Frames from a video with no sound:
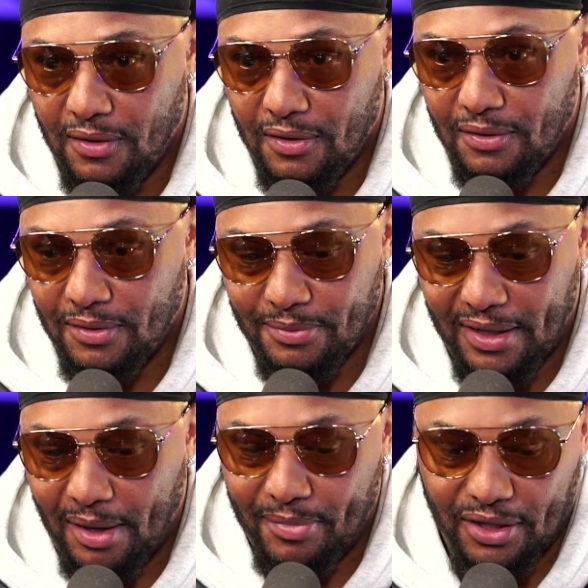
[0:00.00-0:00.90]
This might
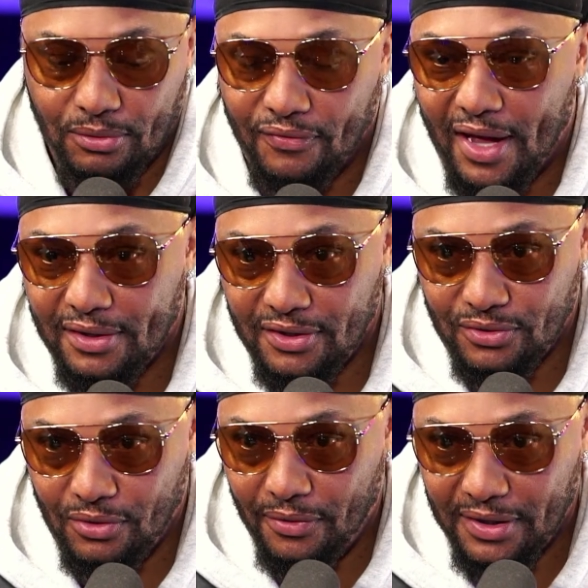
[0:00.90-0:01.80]
not make you the
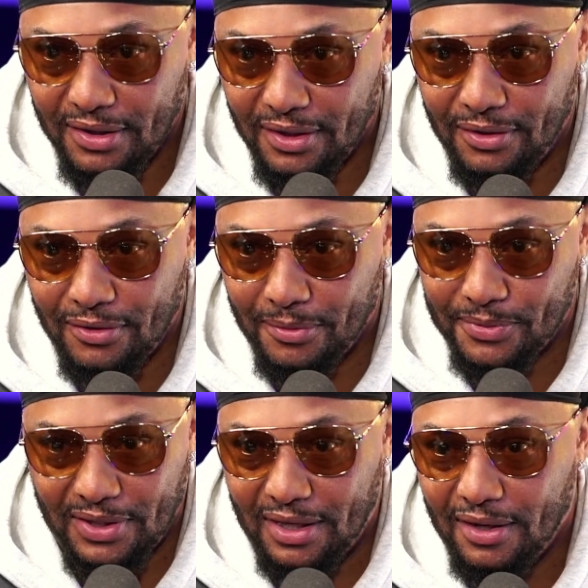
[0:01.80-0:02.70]
valedictorian, you know what I'm
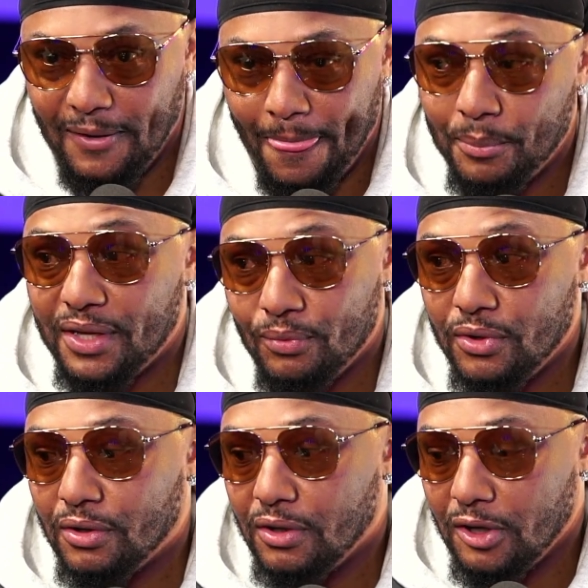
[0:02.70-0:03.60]
saying? but it
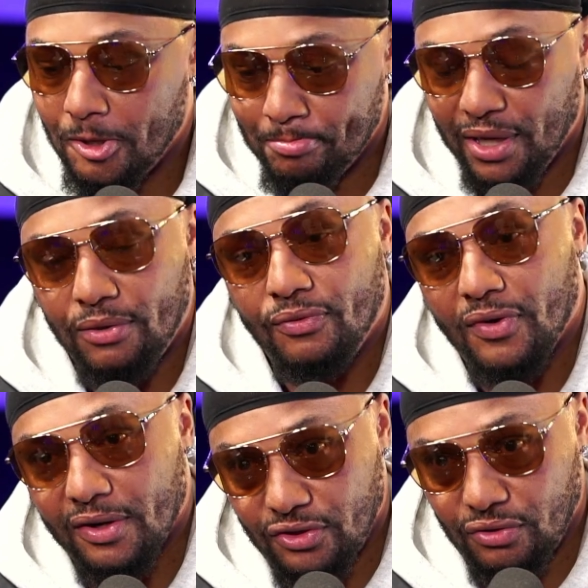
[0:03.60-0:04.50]
will make you
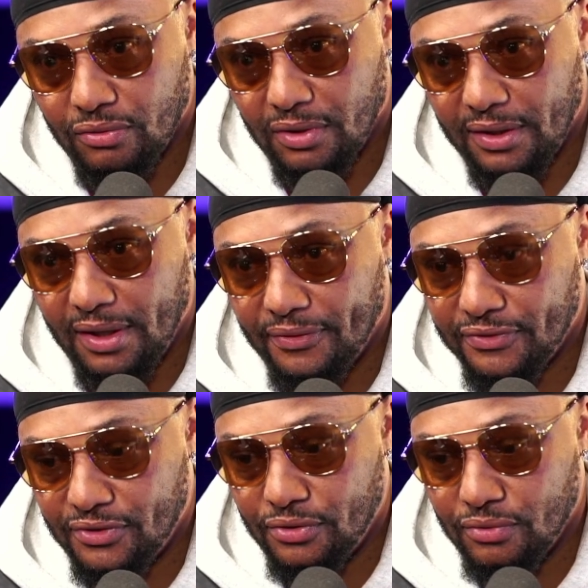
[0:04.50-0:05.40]
functional enough
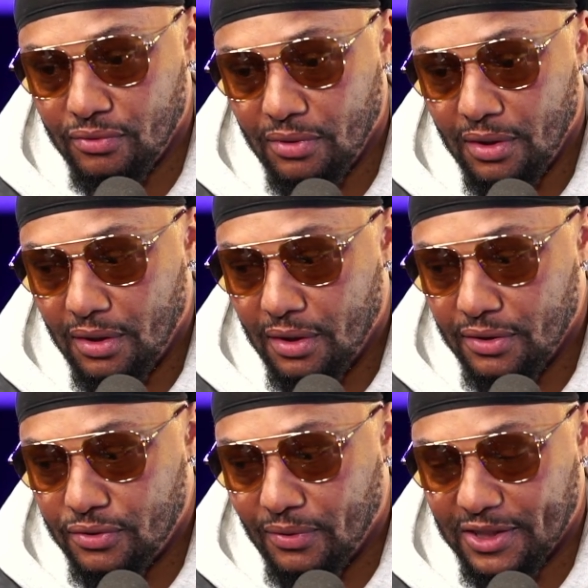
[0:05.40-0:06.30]
to
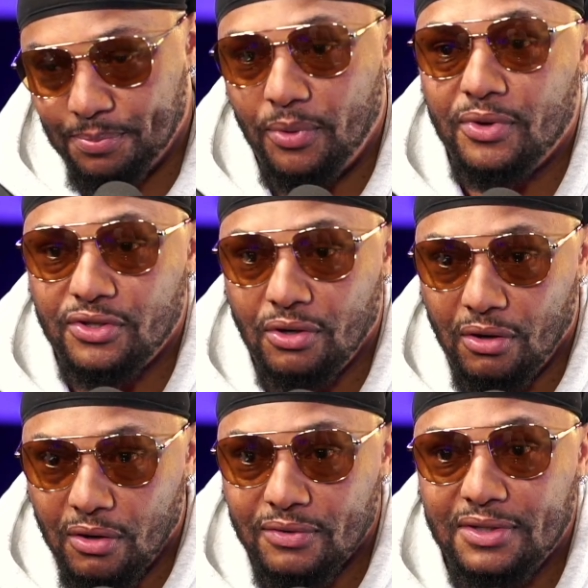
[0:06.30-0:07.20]
experience your
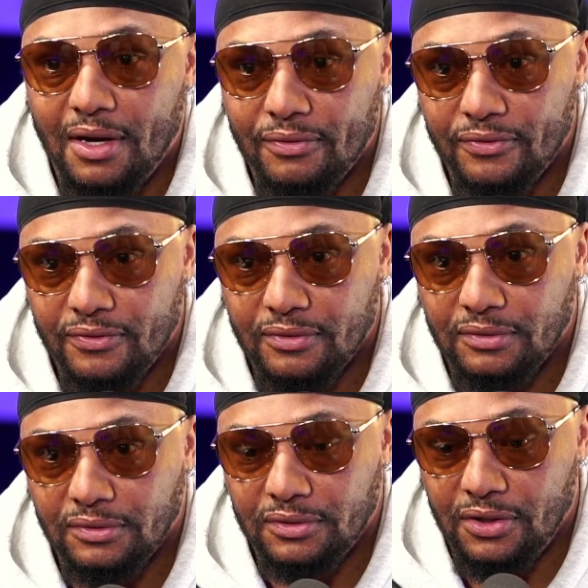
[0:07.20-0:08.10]
own self,
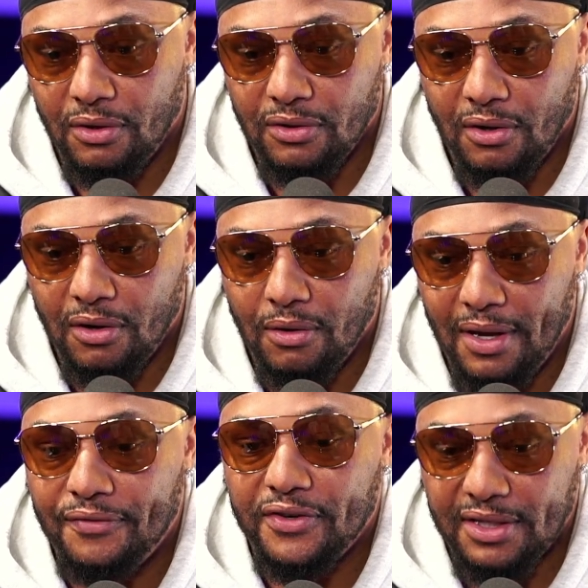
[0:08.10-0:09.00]
to your own
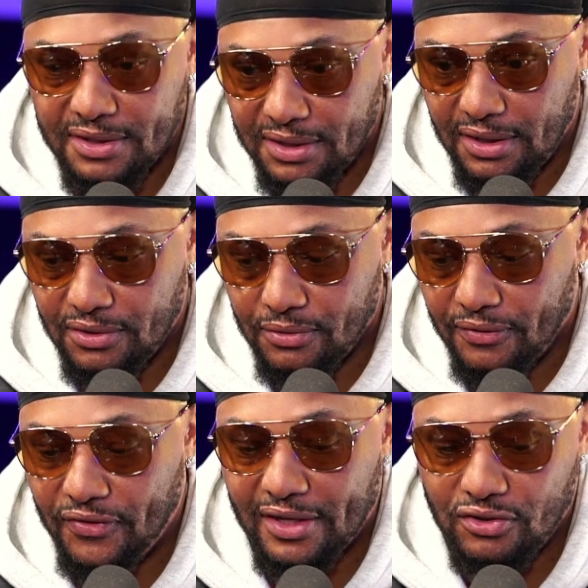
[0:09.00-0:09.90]
efficacy, to
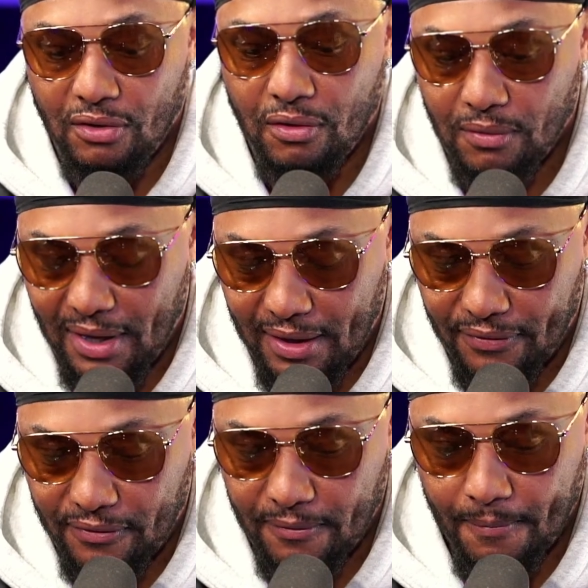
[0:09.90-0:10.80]
affect your own
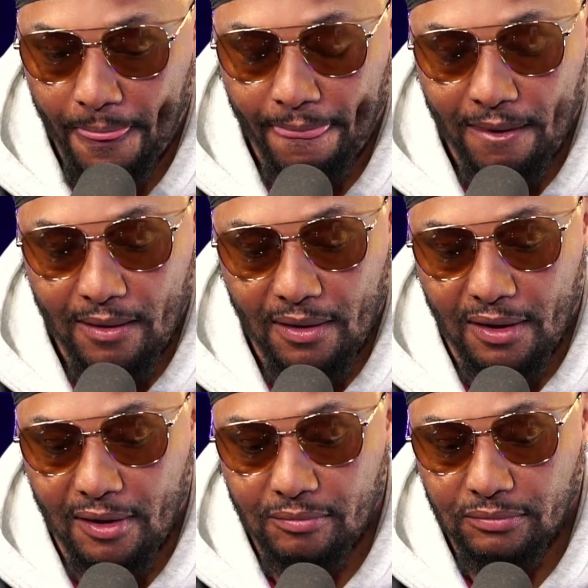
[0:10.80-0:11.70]
life.
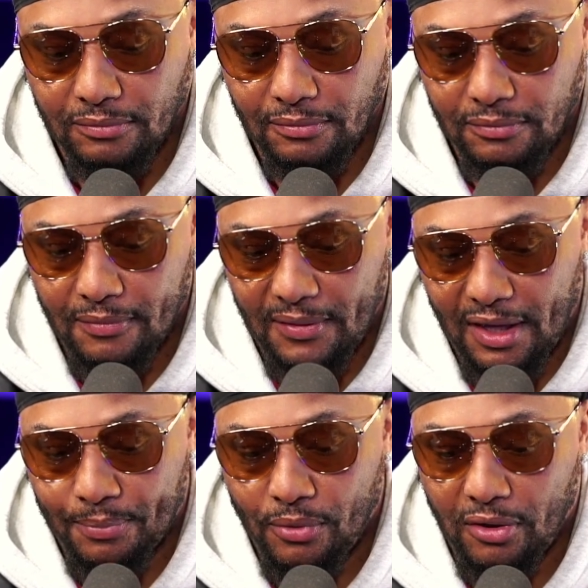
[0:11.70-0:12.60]
Had
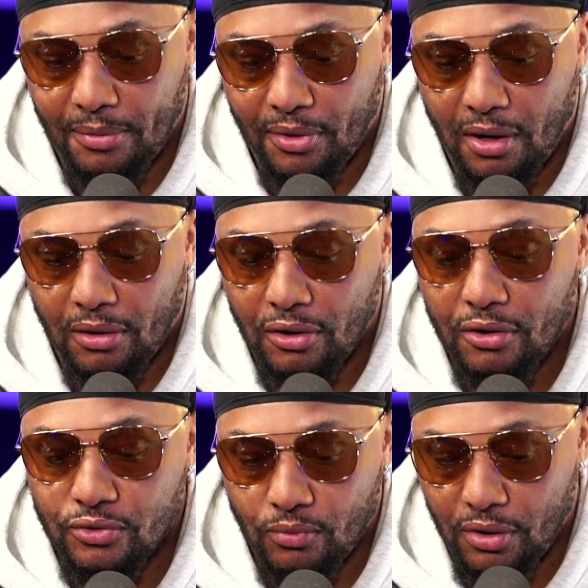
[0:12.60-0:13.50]
a program called
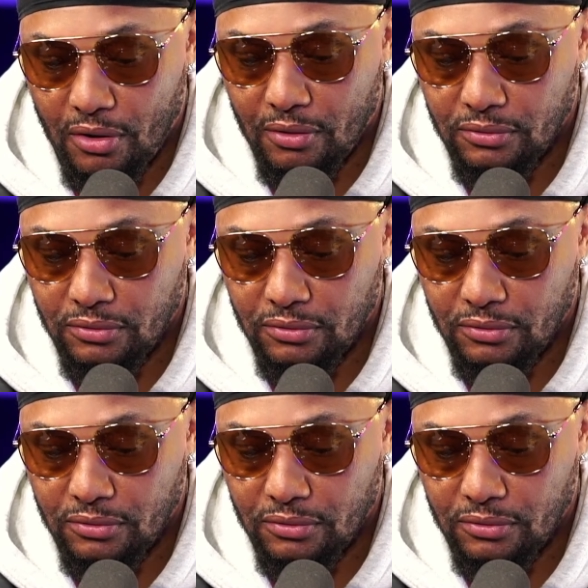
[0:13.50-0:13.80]
Girls World,